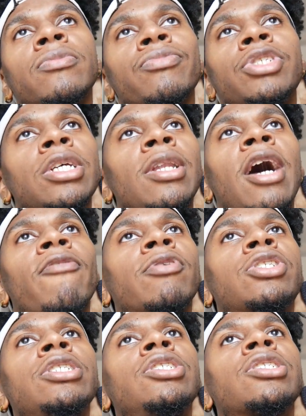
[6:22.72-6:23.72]
she not
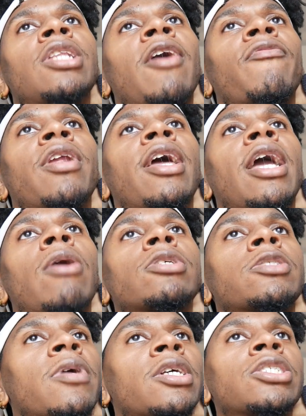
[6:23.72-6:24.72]
she just not gonna hang out with
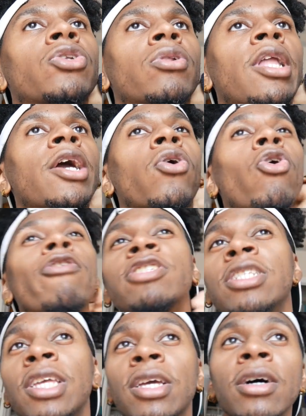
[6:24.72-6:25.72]
somebody she don't like or if
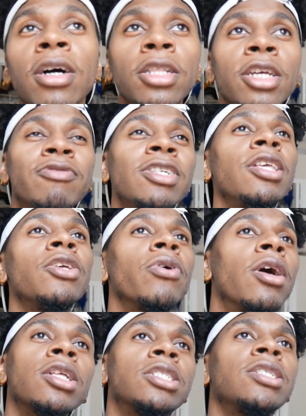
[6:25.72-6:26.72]
she think ugly if she think you
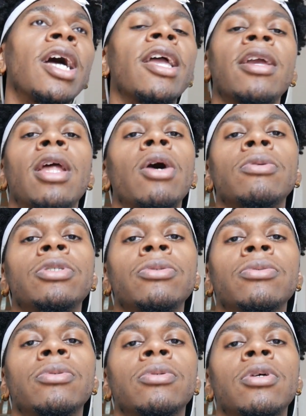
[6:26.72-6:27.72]
ugly she not hanging out with you
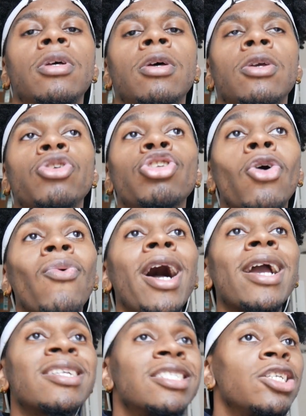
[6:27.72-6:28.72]
you know why
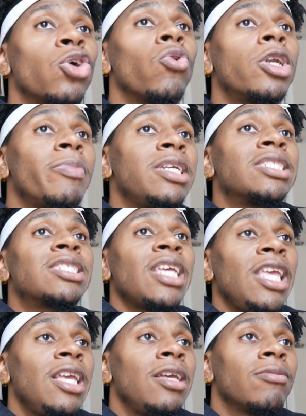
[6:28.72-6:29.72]
because she don't want to be
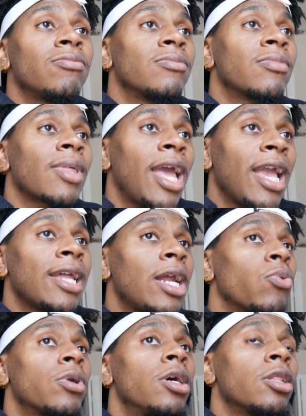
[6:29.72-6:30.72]
seen hanging
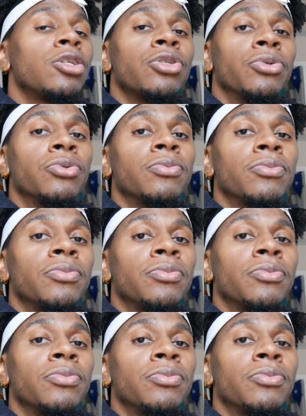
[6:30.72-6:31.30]
out with ugly dude